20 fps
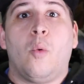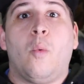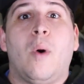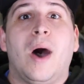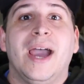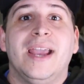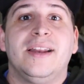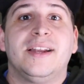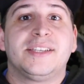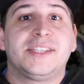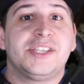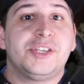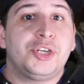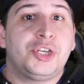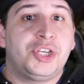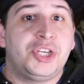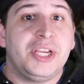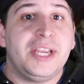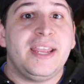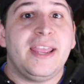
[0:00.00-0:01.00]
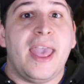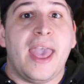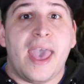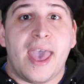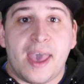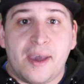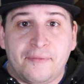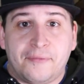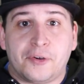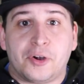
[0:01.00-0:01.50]
why doesn't she
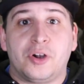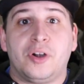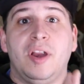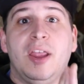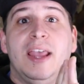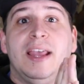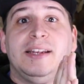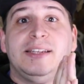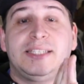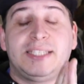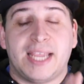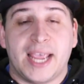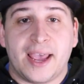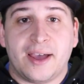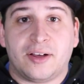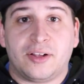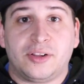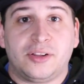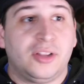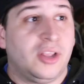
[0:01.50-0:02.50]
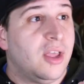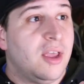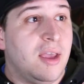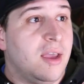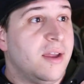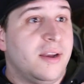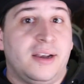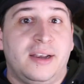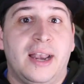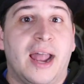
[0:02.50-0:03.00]
ever tell
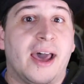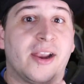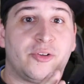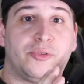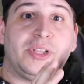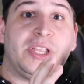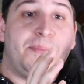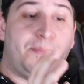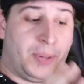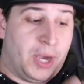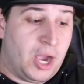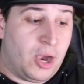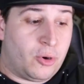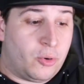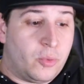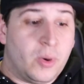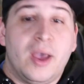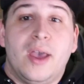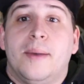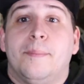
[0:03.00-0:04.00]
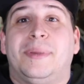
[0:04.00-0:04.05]
not only Poe,